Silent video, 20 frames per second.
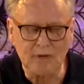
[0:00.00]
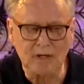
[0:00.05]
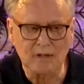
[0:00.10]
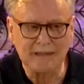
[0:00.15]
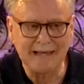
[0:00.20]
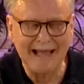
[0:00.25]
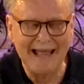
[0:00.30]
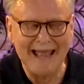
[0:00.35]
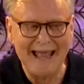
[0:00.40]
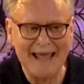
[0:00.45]

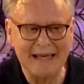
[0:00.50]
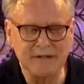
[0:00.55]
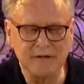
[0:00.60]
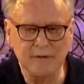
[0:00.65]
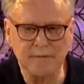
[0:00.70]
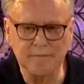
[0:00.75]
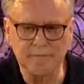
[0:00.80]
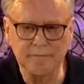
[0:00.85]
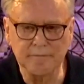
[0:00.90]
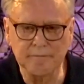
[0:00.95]

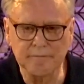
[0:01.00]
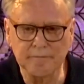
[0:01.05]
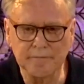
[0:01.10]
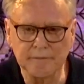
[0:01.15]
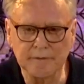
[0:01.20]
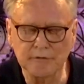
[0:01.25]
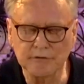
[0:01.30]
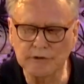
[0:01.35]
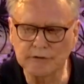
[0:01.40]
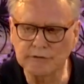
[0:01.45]
And
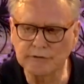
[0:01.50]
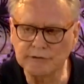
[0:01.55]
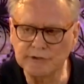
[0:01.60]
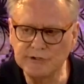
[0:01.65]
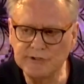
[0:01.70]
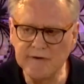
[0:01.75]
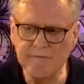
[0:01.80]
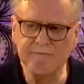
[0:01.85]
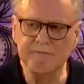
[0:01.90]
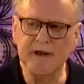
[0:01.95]
there's a
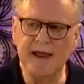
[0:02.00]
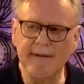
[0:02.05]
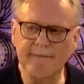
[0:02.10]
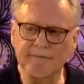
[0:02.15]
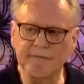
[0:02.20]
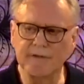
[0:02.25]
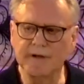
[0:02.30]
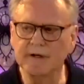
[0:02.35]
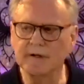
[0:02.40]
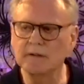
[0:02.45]
shift out
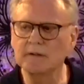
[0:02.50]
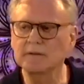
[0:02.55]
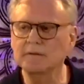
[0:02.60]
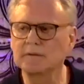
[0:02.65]
there